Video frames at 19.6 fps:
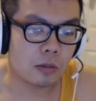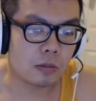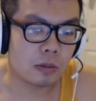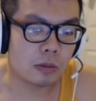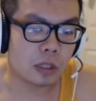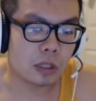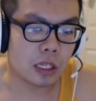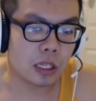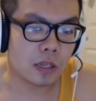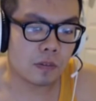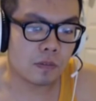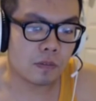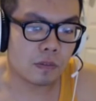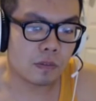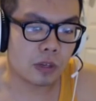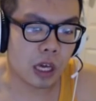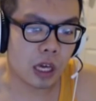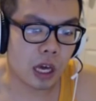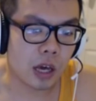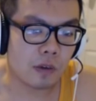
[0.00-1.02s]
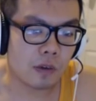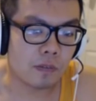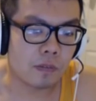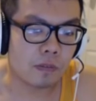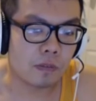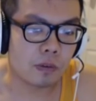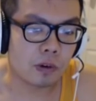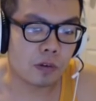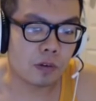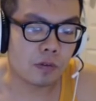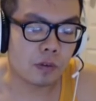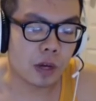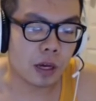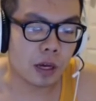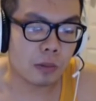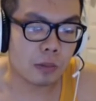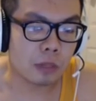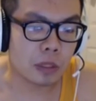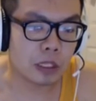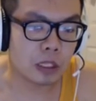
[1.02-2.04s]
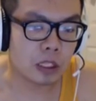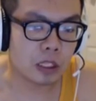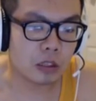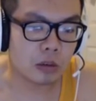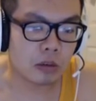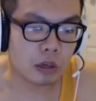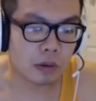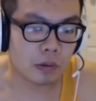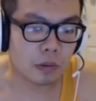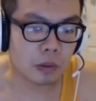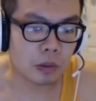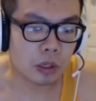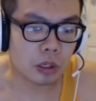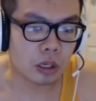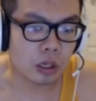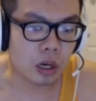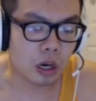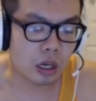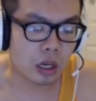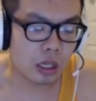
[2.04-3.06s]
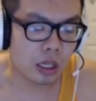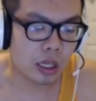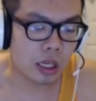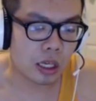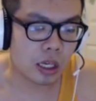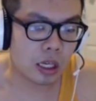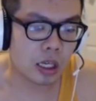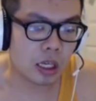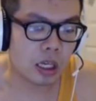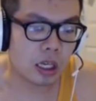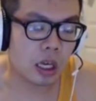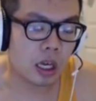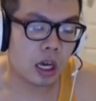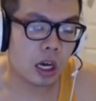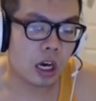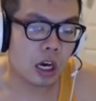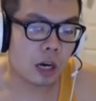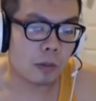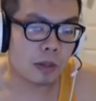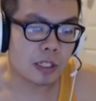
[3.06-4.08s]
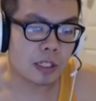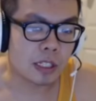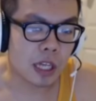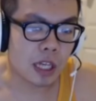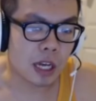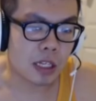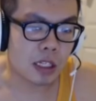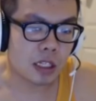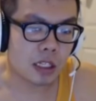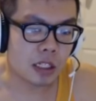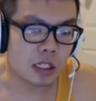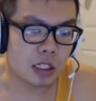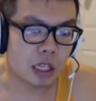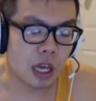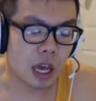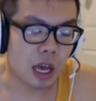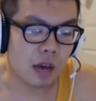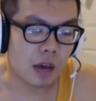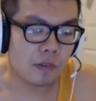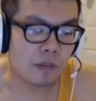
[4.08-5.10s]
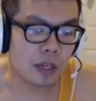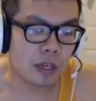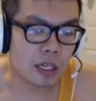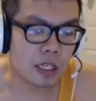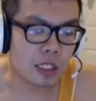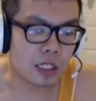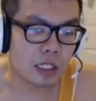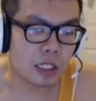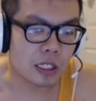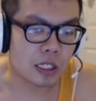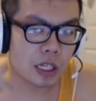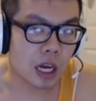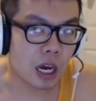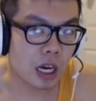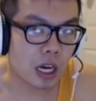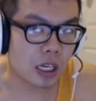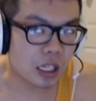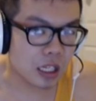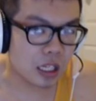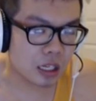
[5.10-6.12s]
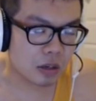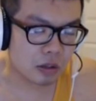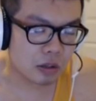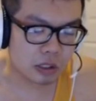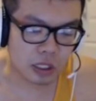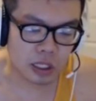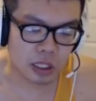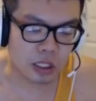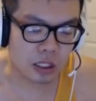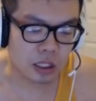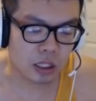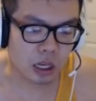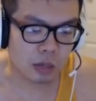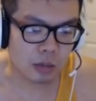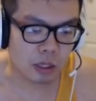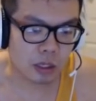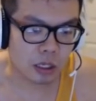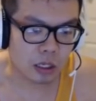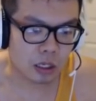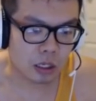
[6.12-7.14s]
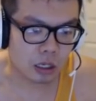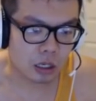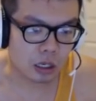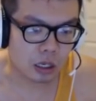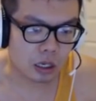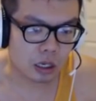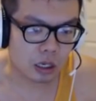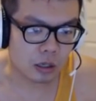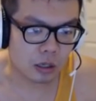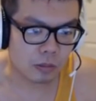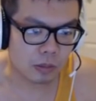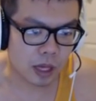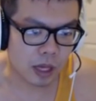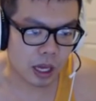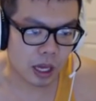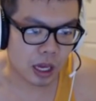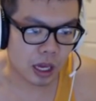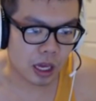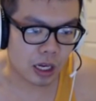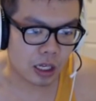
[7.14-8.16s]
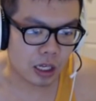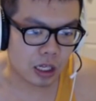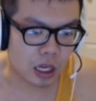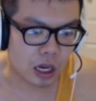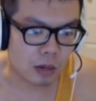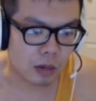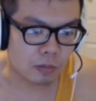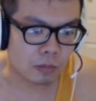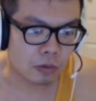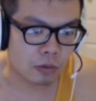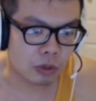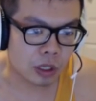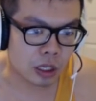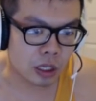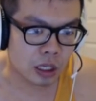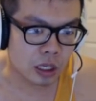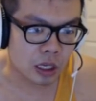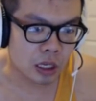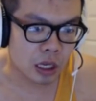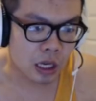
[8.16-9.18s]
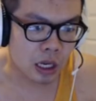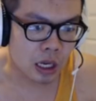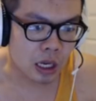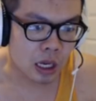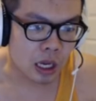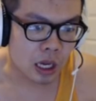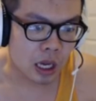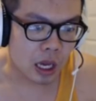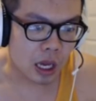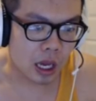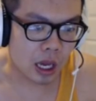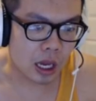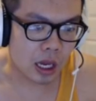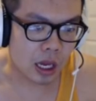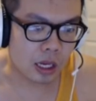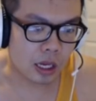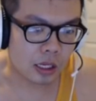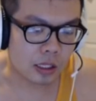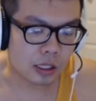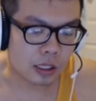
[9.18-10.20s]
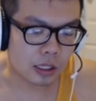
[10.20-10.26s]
Leaf we have Wolf, Belio, whatever you want to call it. Assassins have Izanagi or Izanami, and Kamui, and